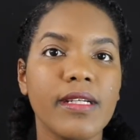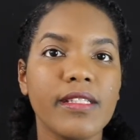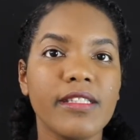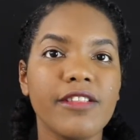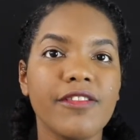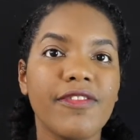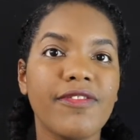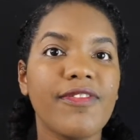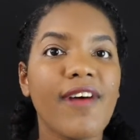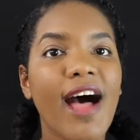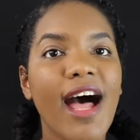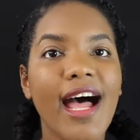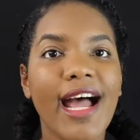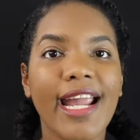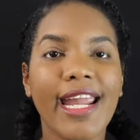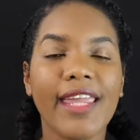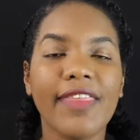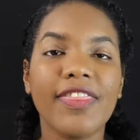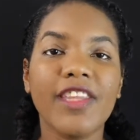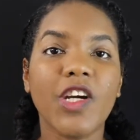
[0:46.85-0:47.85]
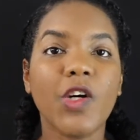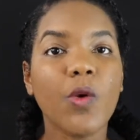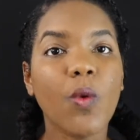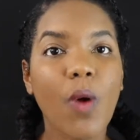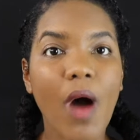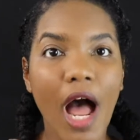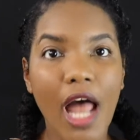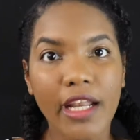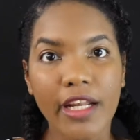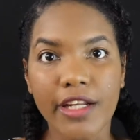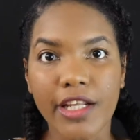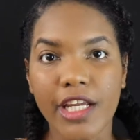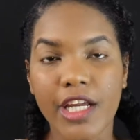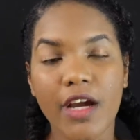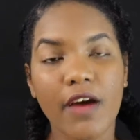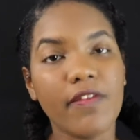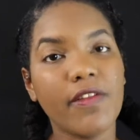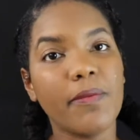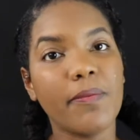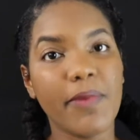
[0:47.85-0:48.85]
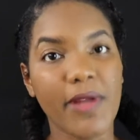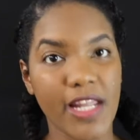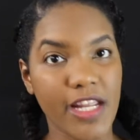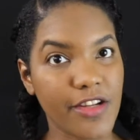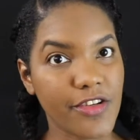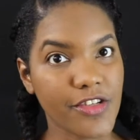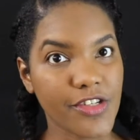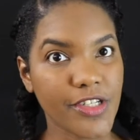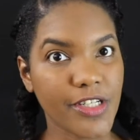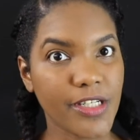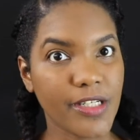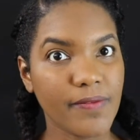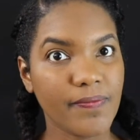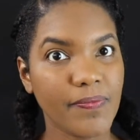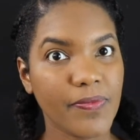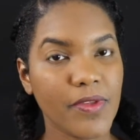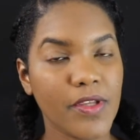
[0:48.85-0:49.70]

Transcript: define the quality of the picture.